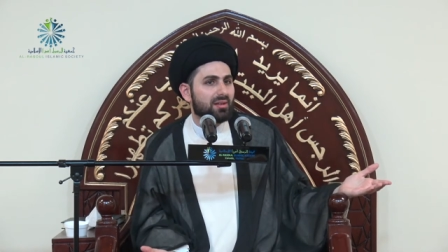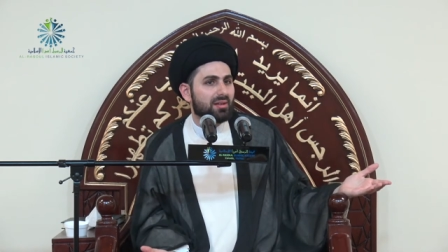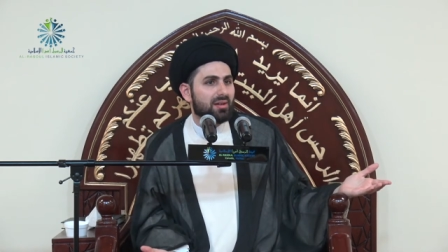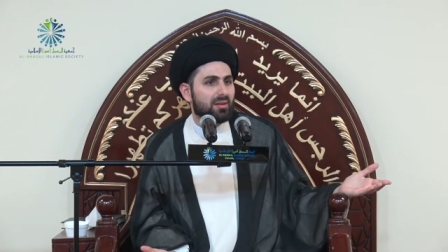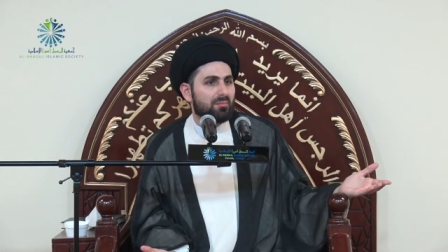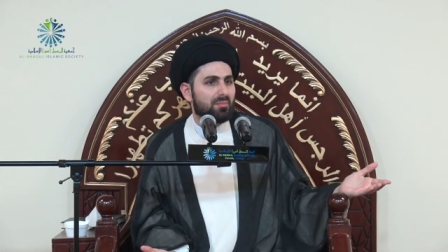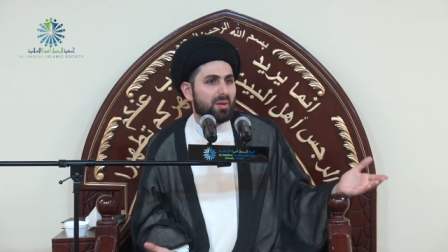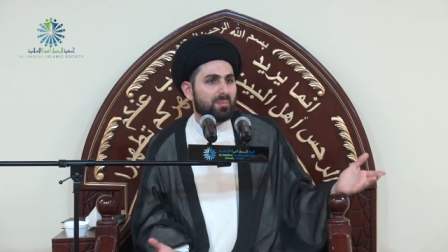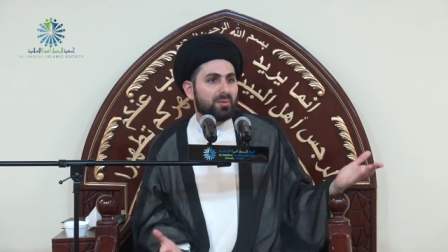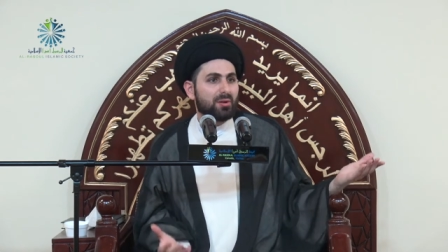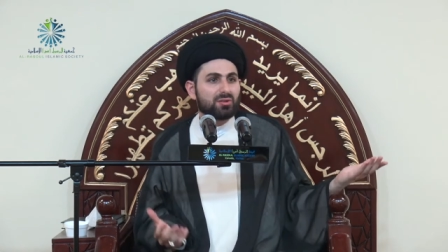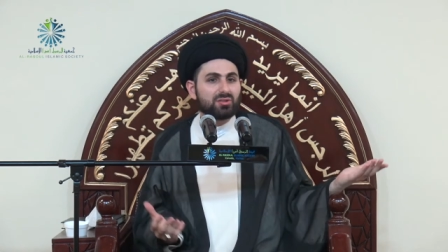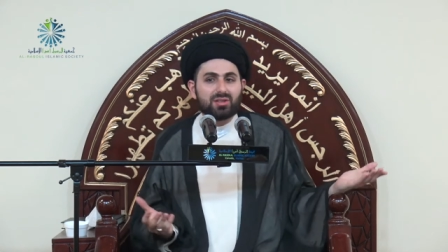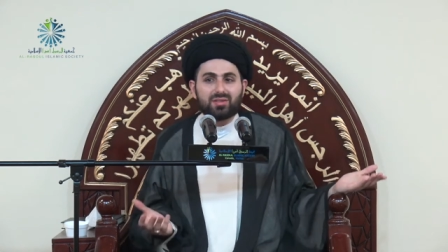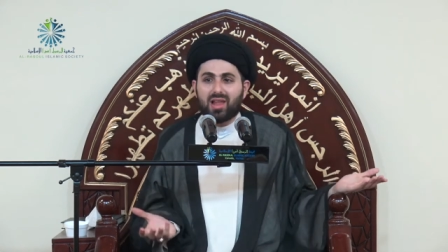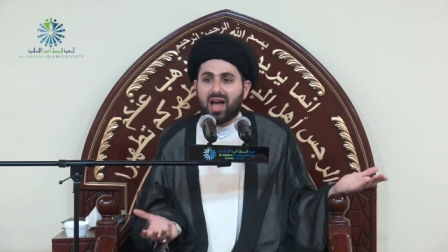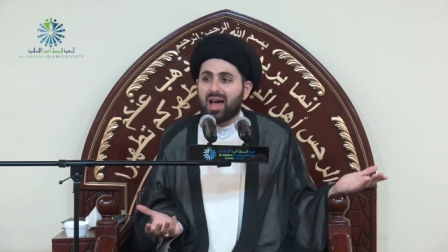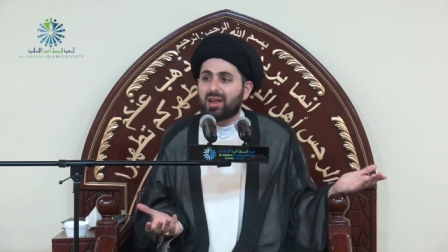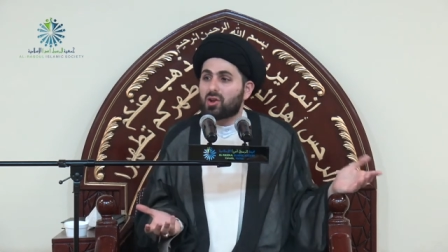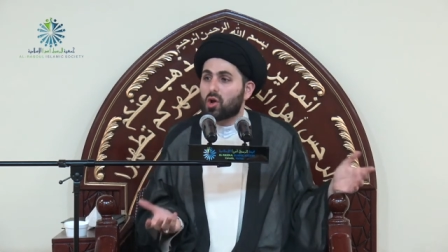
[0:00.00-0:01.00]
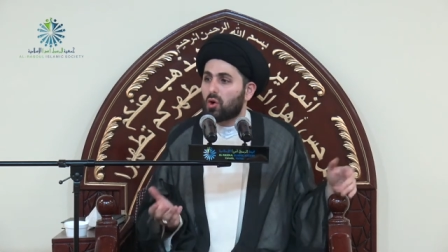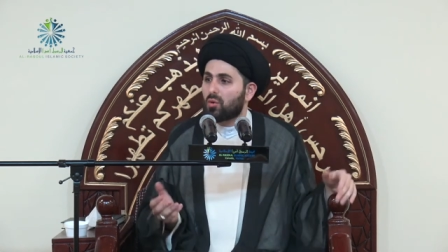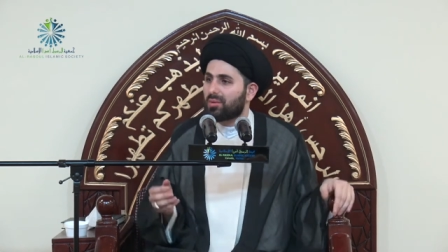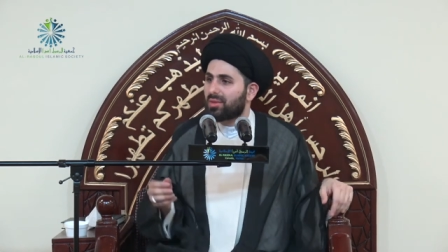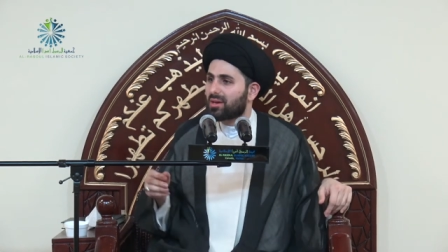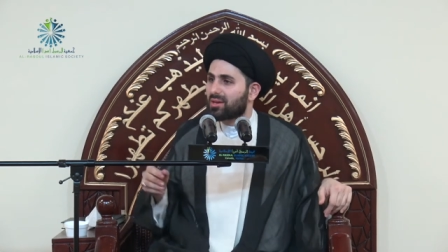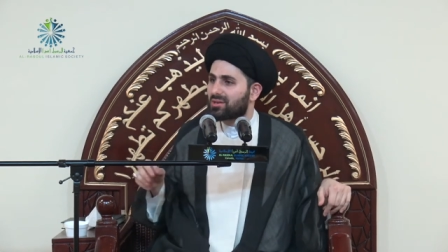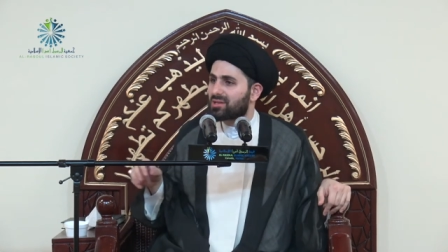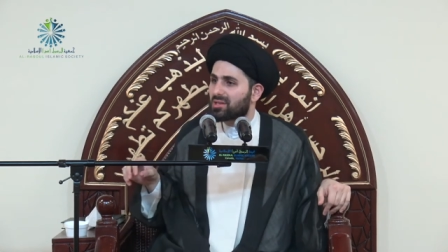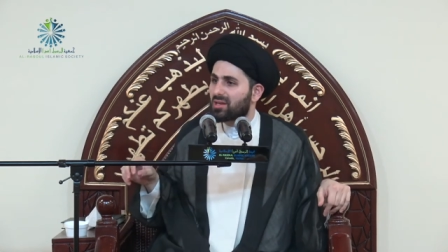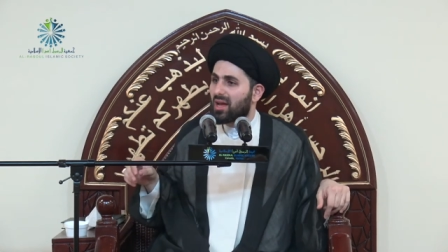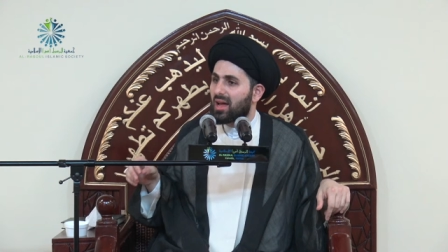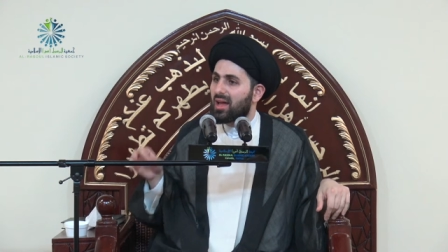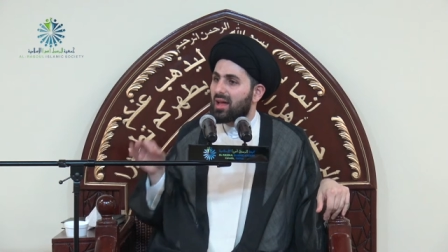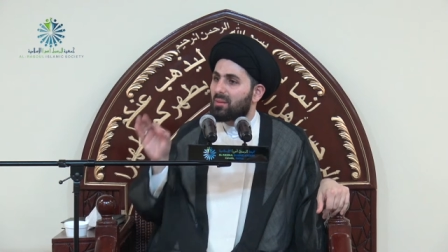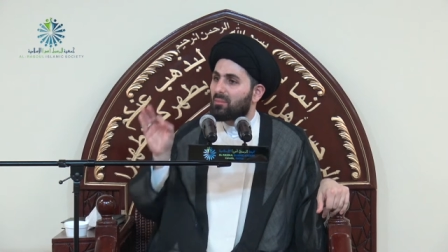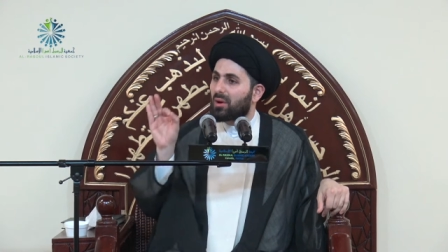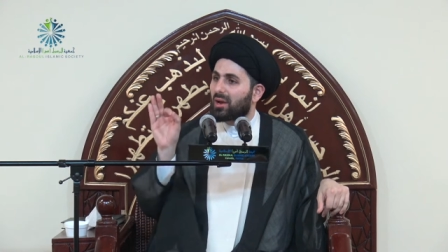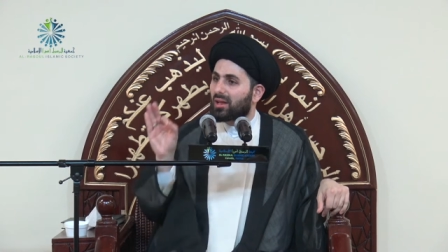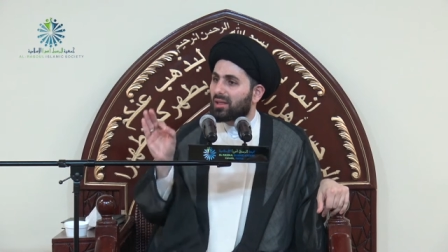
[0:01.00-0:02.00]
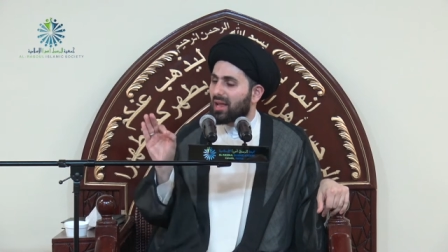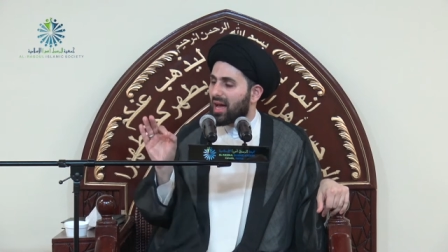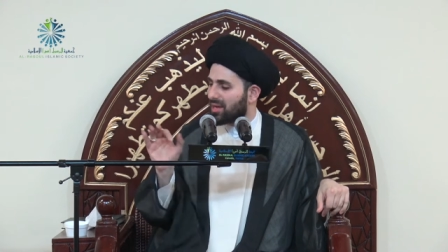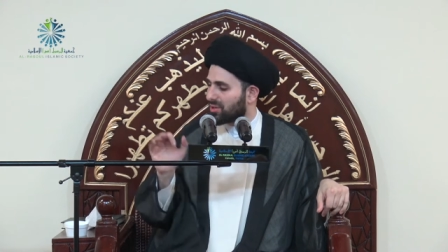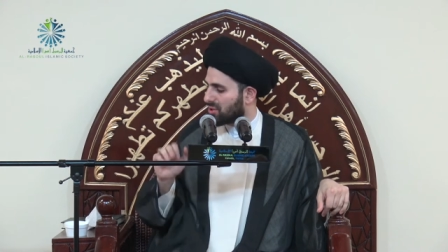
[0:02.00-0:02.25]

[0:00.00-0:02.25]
people did not know this. But Allah